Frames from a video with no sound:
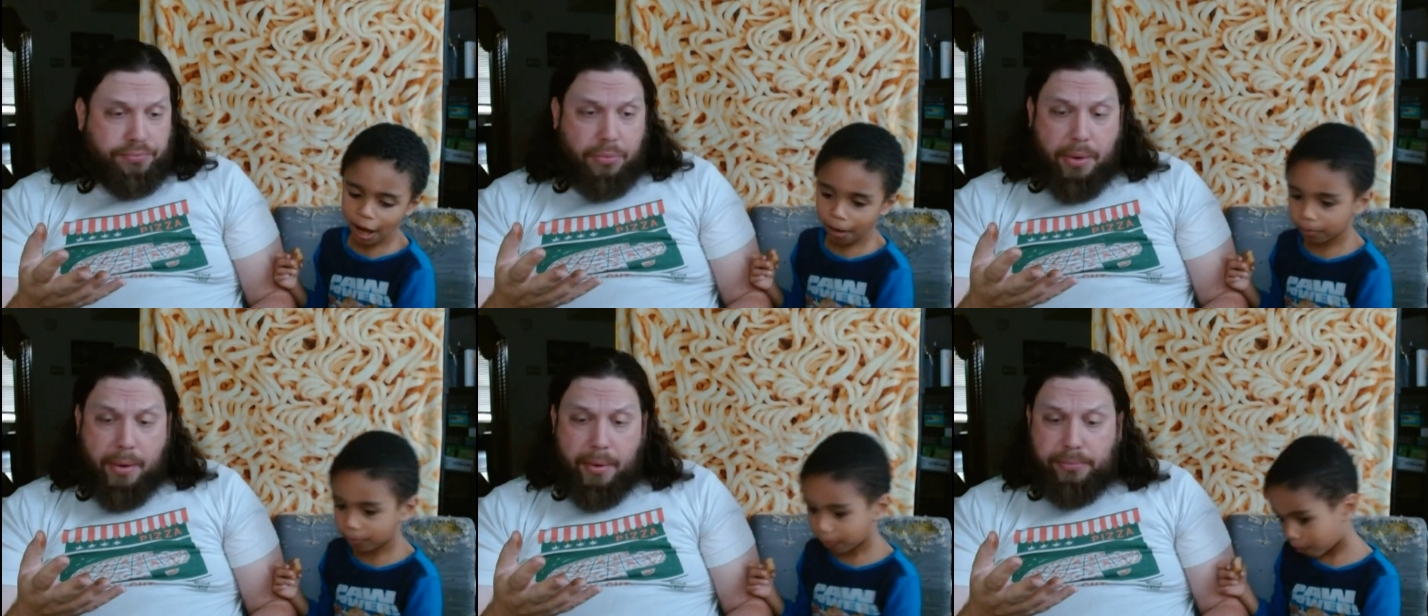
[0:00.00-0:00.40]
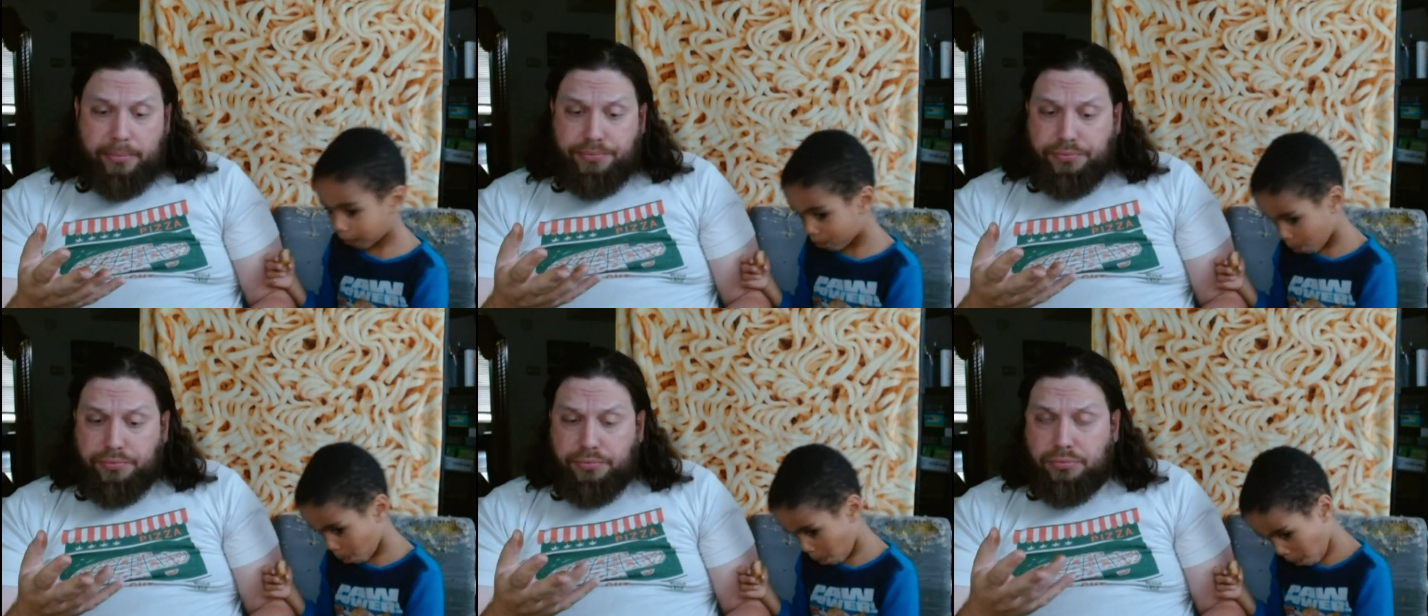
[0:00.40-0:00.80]
Speaker 1: Yeah
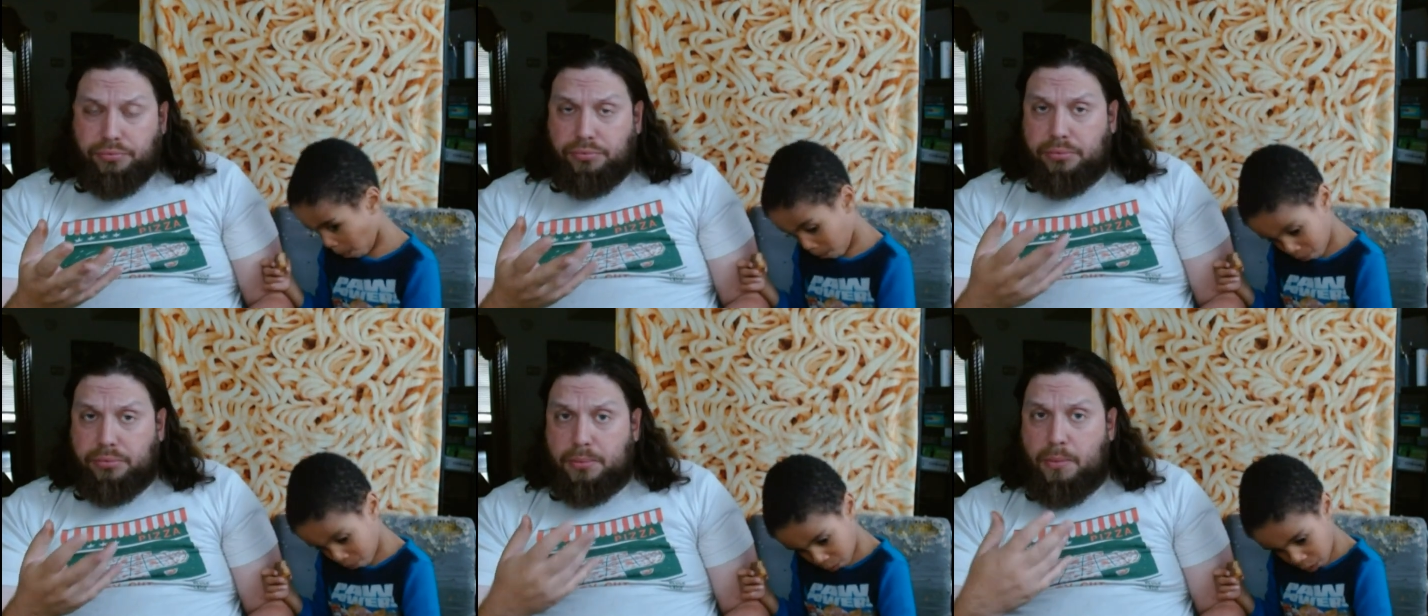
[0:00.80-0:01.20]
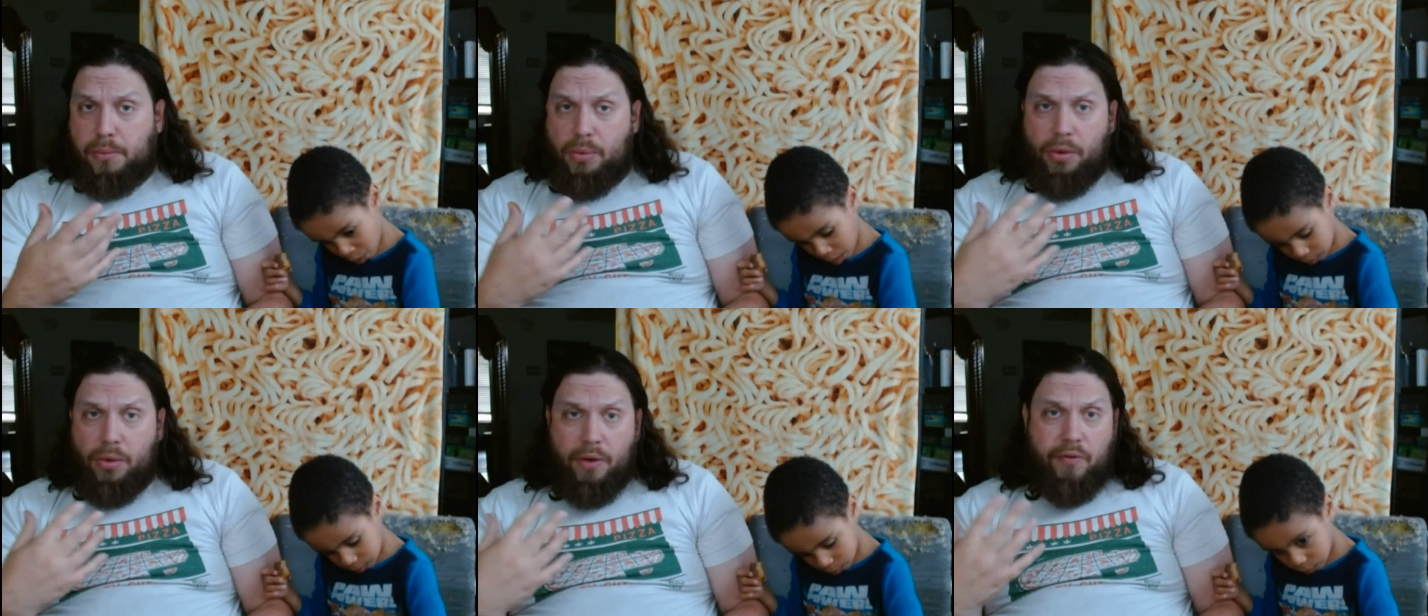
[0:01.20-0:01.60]

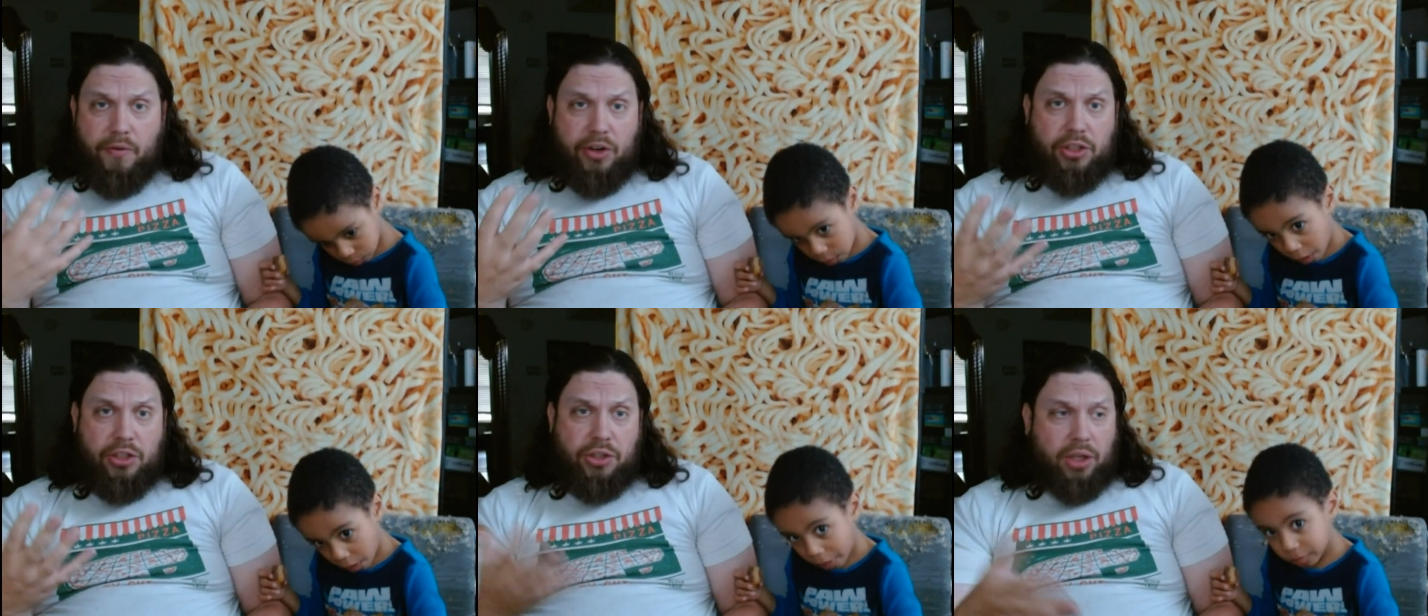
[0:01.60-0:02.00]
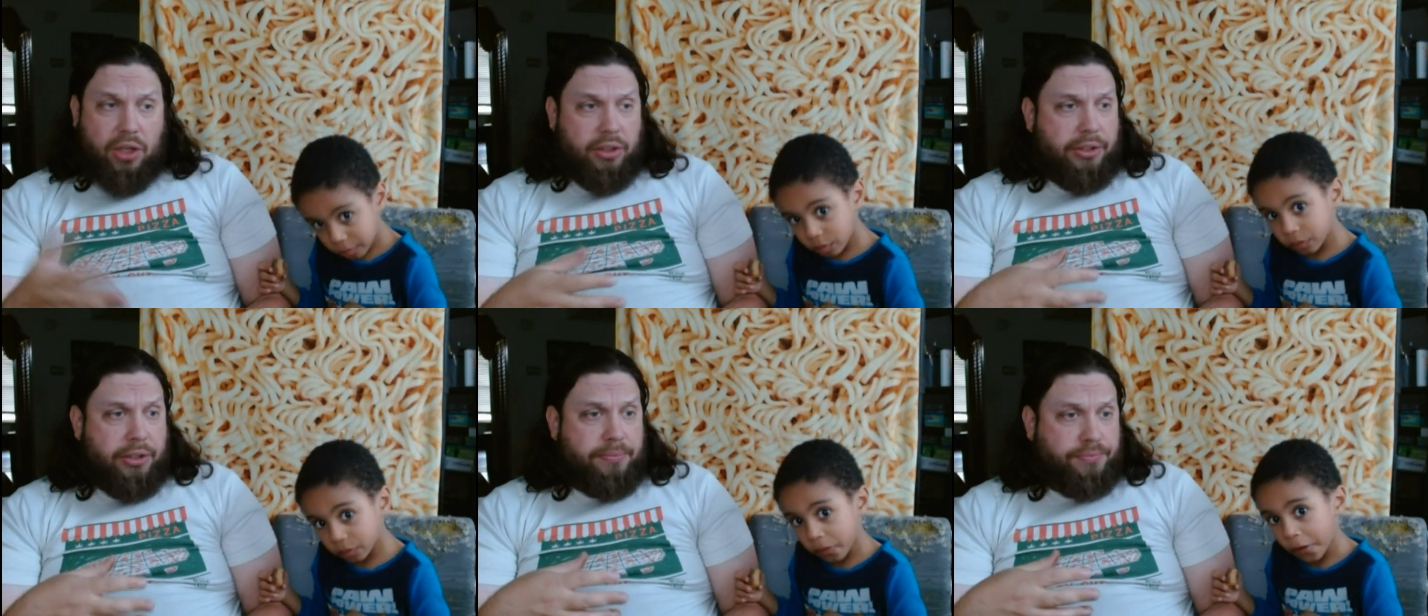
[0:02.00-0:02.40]
very
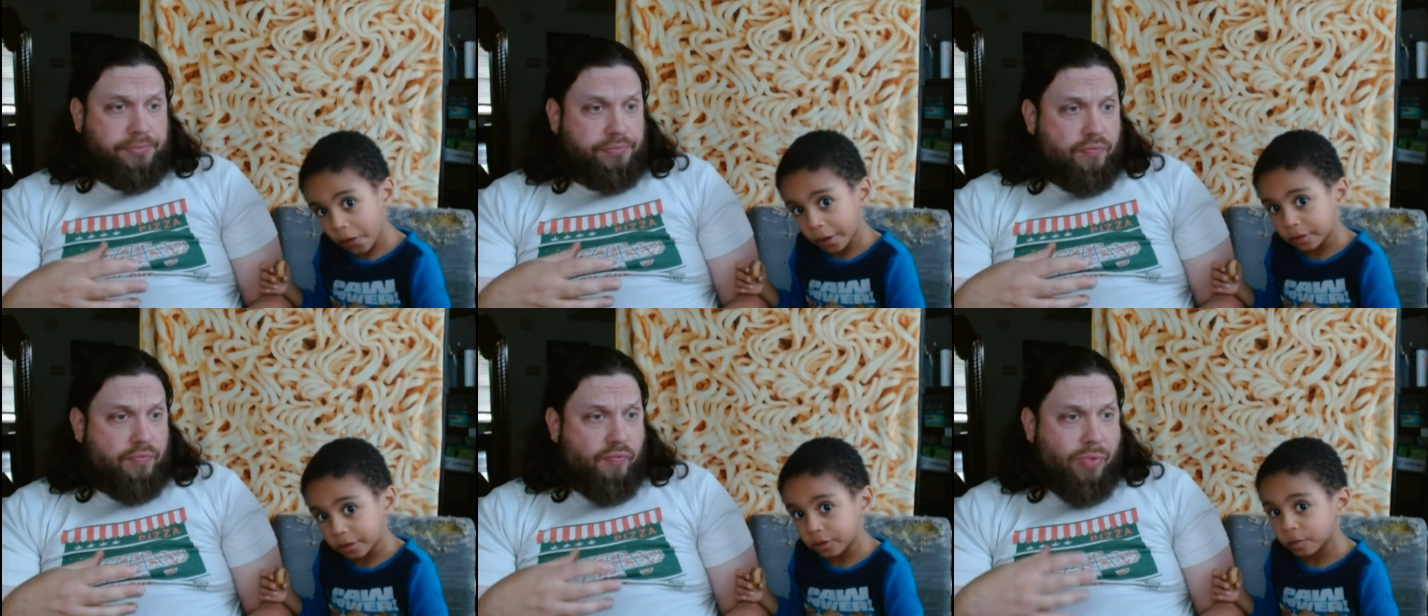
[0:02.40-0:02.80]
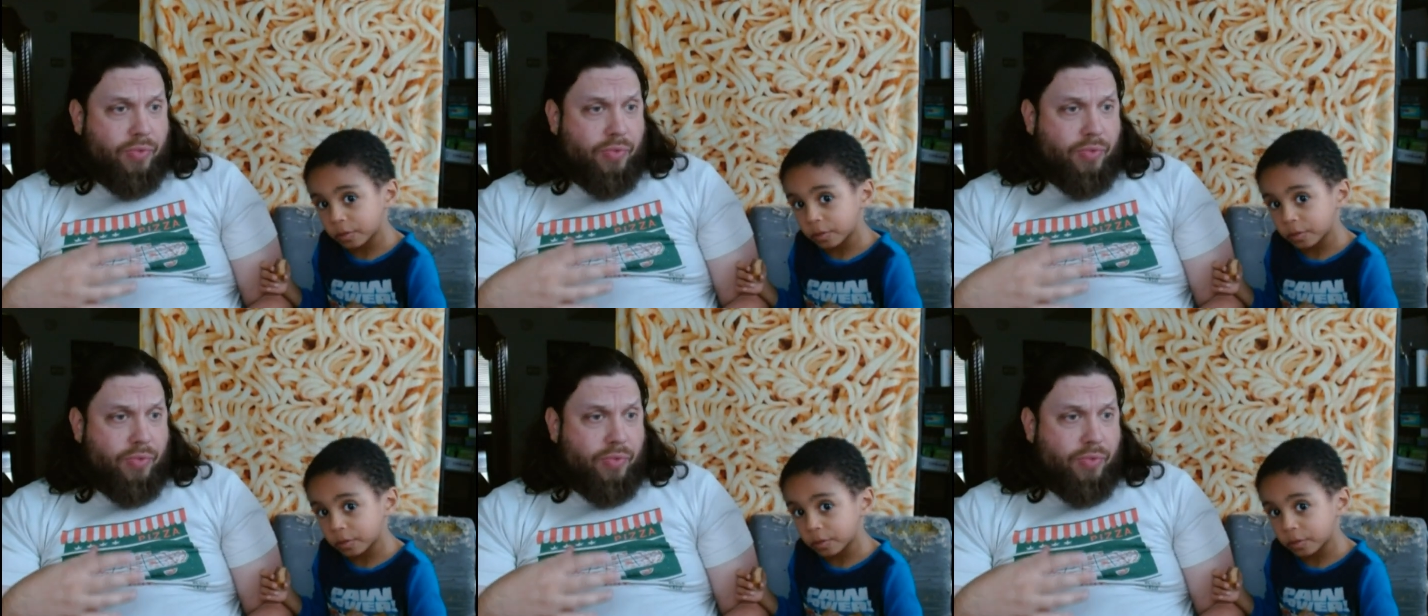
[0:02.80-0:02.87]
chocolatey.